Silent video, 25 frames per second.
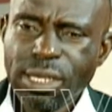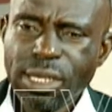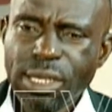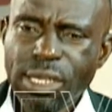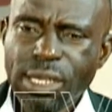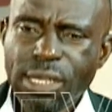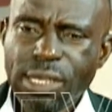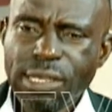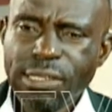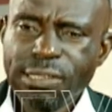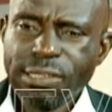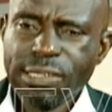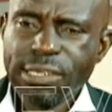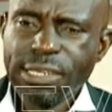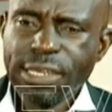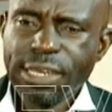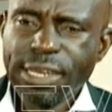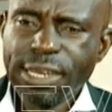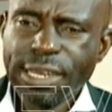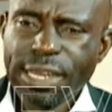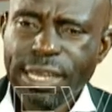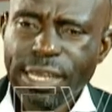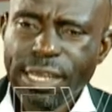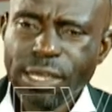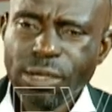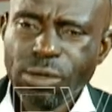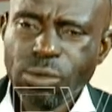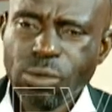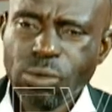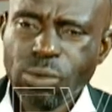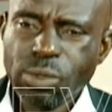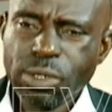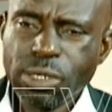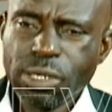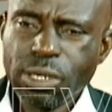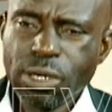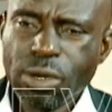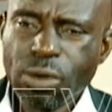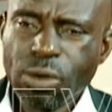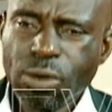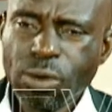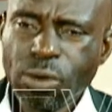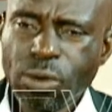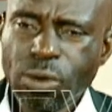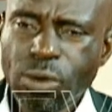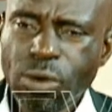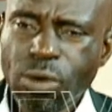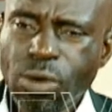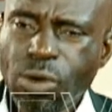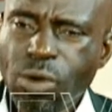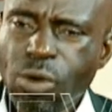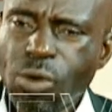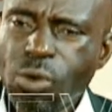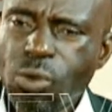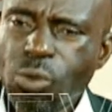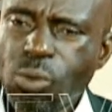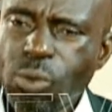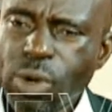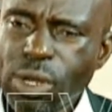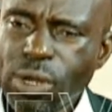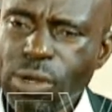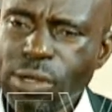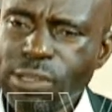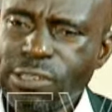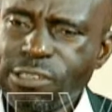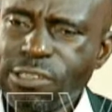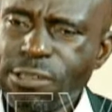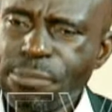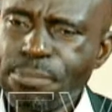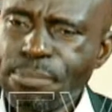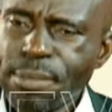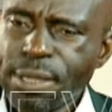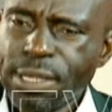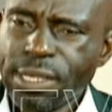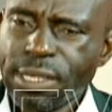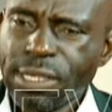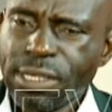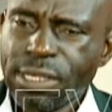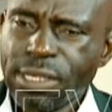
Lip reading: Is it in line with the law? What does it mean